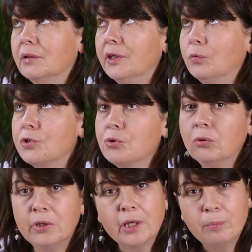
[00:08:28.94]
it was
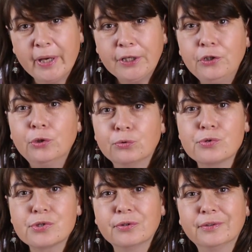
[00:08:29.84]
all like bad
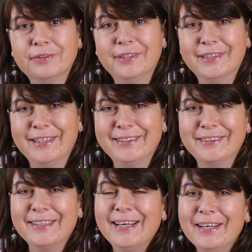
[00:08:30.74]
news.
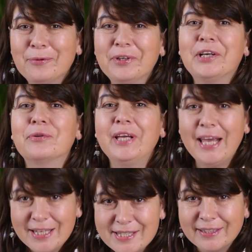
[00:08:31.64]
We
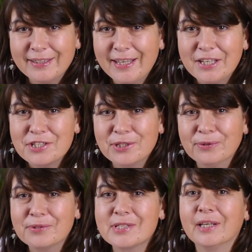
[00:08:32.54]
created the
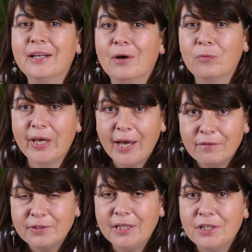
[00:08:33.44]
issues and now we
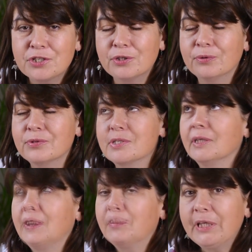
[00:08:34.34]
have the issues.
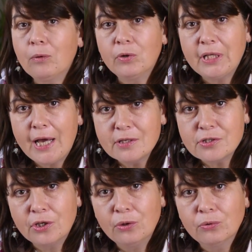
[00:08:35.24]
But I will
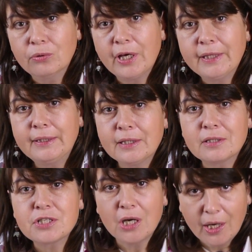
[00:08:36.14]
ask you at
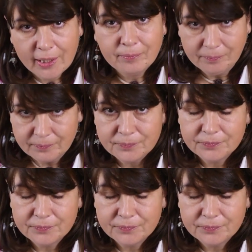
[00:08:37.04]
that time